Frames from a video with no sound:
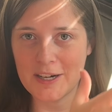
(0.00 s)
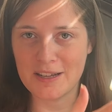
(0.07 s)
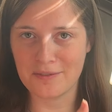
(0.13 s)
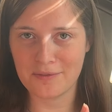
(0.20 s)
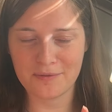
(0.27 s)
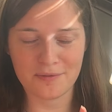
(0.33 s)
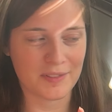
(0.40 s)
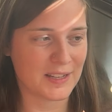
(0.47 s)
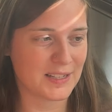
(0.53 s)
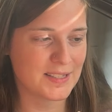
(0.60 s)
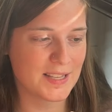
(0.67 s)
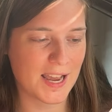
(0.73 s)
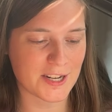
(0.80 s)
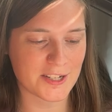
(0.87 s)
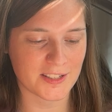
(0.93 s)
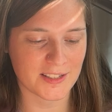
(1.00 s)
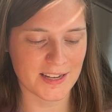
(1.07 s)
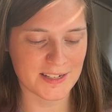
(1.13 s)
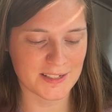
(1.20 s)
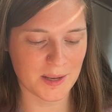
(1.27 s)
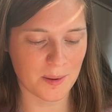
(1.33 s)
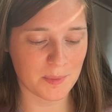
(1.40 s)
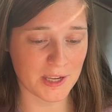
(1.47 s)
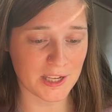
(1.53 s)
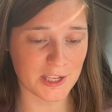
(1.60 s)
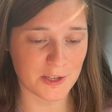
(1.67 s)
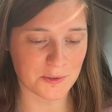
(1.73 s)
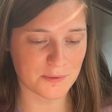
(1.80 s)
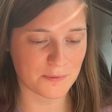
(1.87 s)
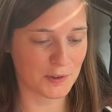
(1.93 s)
if this actually ends up being
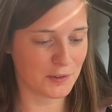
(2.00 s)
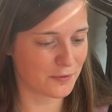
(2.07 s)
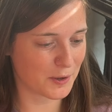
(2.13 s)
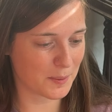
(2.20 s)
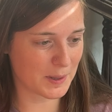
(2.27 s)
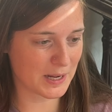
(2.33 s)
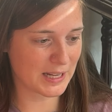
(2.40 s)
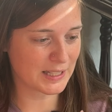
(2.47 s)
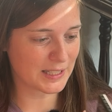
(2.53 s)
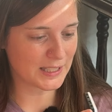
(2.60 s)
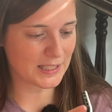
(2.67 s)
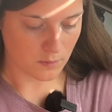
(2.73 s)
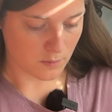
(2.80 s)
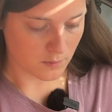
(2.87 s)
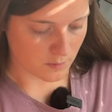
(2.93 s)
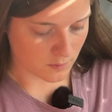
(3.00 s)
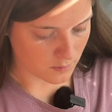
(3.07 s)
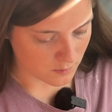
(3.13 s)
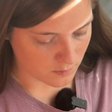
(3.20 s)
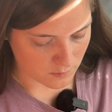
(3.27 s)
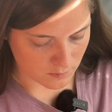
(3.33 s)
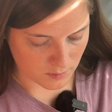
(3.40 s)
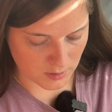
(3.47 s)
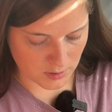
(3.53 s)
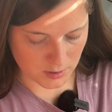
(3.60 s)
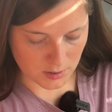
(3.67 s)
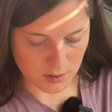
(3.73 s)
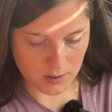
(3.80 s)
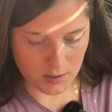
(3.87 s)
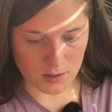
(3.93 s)
useful for me.
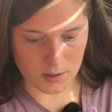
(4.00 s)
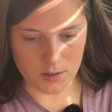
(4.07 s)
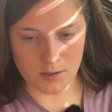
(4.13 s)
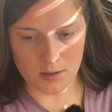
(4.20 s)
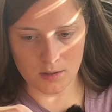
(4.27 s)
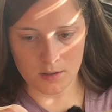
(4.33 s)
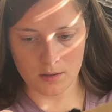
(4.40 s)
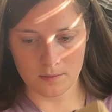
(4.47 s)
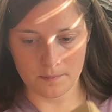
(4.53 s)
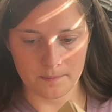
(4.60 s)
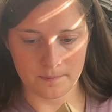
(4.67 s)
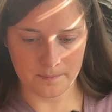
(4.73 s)
Okay.